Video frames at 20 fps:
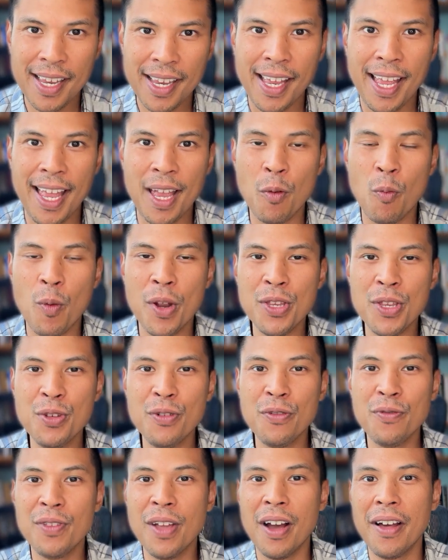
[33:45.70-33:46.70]
And when
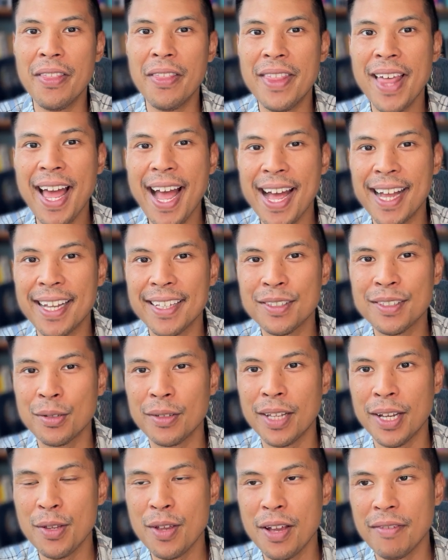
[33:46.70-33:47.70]
you've done that, so
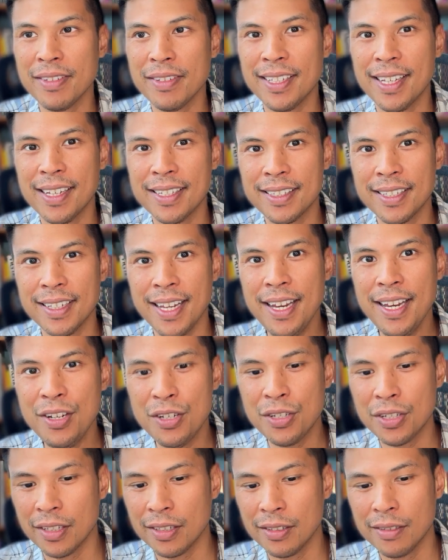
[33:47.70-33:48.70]
now you have a
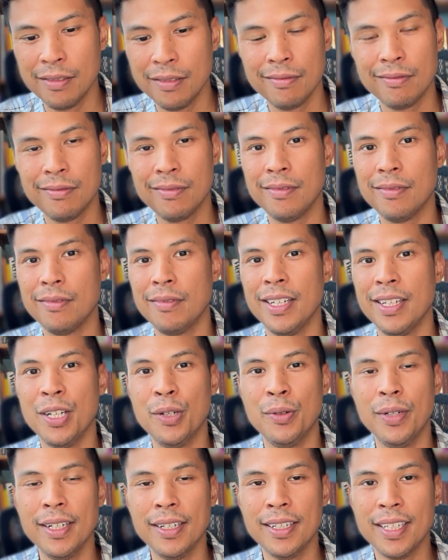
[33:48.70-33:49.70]
destination,
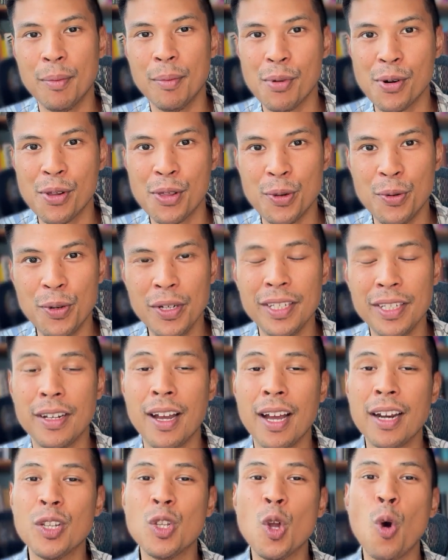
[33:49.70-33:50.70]
ingredient number 3, you
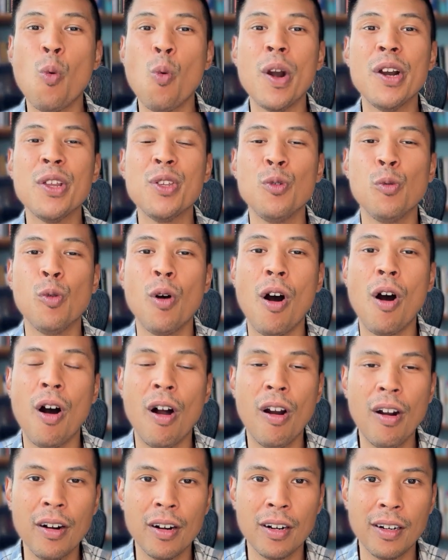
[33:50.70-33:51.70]
got to know where you
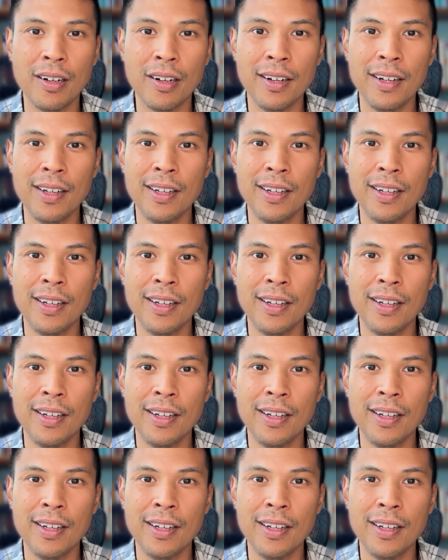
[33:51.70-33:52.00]
are,